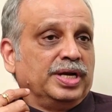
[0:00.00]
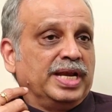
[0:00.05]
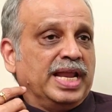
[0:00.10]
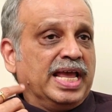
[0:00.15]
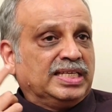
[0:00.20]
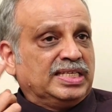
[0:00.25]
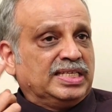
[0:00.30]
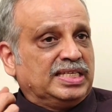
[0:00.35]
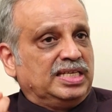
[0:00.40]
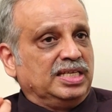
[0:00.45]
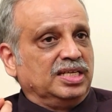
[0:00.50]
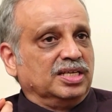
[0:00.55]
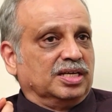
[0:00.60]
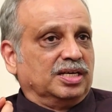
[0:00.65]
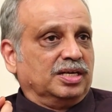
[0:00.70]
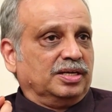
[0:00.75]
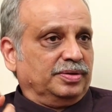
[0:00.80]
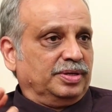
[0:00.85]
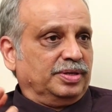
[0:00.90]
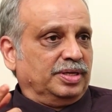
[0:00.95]
next
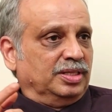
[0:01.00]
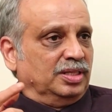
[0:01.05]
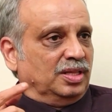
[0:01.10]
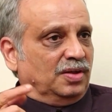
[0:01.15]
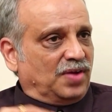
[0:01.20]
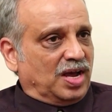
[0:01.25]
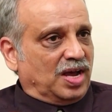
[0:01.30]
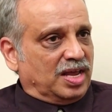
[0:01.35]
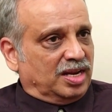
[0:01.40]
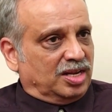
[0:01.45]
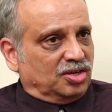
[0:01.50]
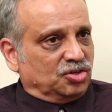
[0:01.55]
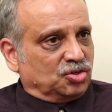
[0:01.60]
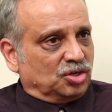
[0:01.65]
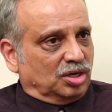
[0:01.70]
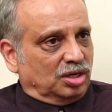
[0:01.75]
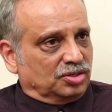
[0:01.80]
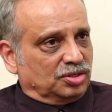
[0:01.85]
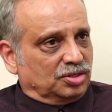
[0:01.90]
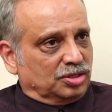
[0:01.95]
year in the
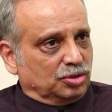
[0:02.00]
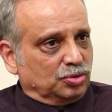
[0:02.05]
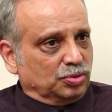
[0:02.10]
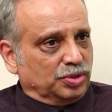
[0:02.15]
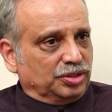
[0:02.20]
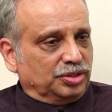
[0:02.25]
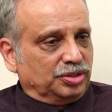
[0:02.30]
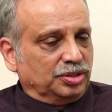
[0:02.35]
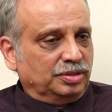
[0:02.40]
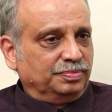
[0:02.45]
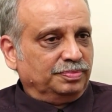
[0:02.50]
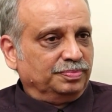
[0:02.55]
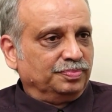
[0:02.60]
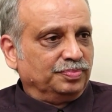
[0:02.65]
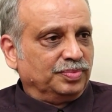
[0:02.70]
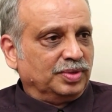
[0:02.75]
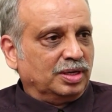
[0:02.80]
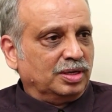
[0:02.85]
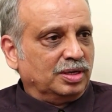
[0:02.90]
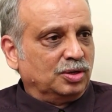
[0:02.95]
financial situation,
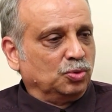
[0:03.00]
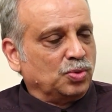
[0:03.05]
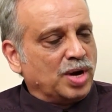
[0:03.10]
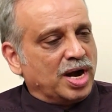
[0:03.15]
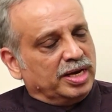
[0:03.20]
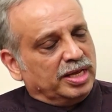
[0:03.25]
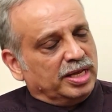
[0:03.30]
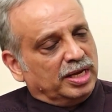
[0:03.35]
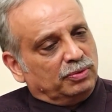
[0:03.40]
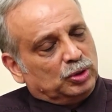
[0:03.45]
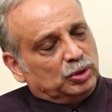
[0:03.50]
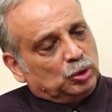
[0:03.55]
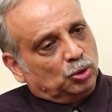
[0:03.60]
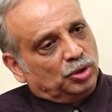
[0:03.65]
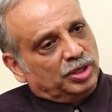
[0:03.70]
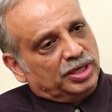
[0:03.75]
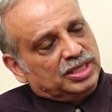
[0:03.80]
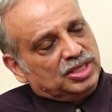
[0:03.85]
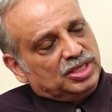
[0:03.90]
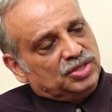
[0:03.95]
do I deal with
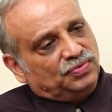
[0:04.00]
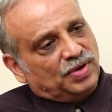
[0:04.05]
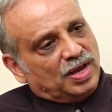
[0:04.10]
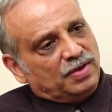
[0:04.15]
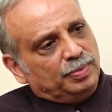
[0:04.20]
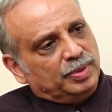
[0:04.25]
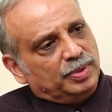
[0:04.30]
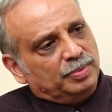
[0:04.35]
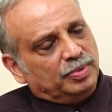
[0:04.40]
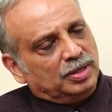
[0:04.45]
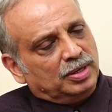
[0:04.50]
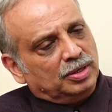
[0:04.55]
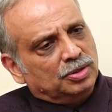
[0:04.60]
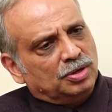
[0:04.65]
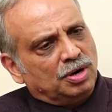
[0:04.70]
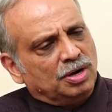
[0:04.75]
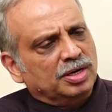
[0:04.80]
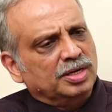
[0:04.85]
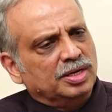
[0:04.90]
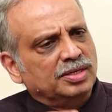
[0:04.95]
only these five people?
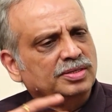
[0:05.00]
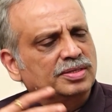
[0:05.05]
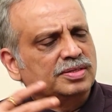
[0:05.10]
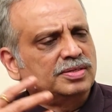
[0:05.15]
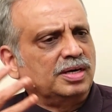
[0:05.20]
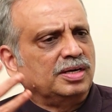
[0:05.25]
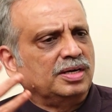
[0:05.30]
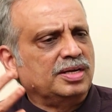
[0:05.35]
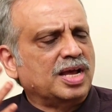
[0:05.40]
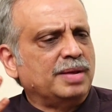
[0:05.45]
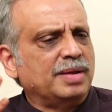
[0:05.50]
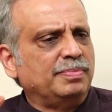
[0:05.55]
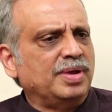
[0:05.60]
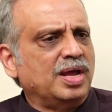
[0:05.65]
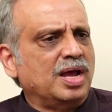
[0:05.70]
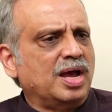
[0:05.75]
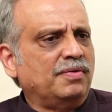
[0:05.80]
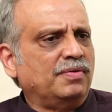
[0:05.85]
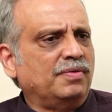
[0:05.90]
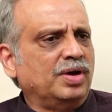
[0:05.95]
Not necessarily. I
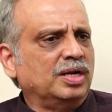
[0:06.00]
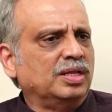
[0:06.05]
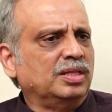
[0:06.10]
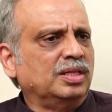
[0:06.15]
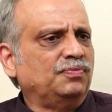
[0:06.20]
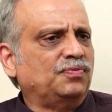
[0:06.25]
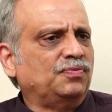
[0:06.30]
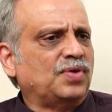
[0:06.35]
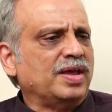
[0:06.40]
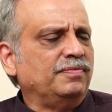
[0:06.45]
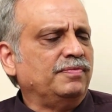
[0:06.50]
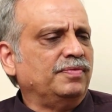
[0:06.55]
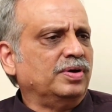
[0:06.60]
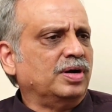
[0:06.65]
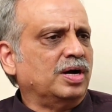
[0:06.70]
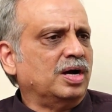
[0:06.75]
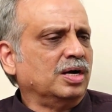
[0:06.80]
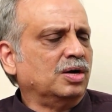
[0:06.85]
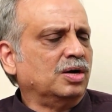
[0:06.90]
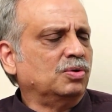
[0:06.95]
may have another five
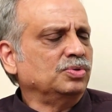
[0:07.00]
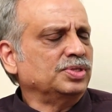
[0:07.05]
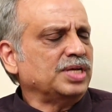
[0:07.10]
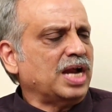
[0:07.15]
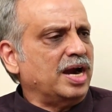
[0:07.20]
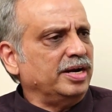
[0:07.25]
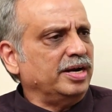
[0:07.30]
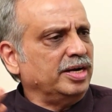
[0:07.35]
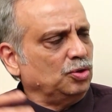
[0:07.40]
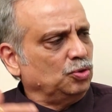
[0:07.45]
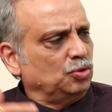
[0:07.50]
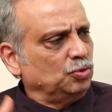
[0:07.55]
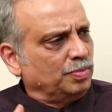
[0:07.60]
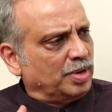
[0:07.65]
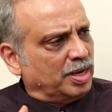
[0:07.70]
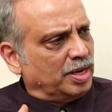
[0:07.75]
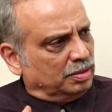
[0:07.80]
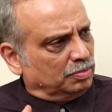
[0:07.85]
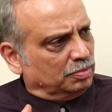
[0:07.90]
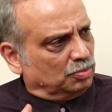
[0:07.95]
accounts added to
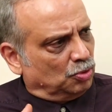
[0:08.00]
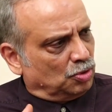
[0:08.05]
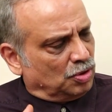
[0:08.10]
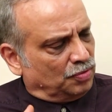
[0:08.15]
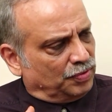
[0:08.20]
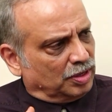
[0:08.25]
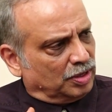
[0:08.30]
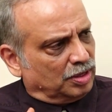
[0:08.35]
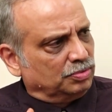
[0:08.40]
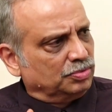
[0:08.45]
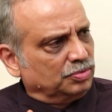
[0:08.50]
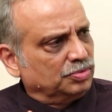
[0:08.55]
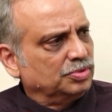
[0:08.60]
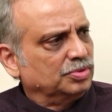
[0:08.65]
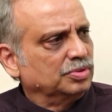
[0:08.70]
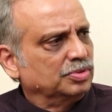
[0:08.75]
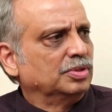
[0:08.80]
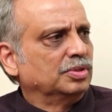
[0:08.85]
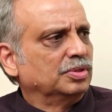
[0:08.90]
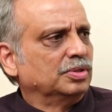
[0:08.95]
my book of accounts.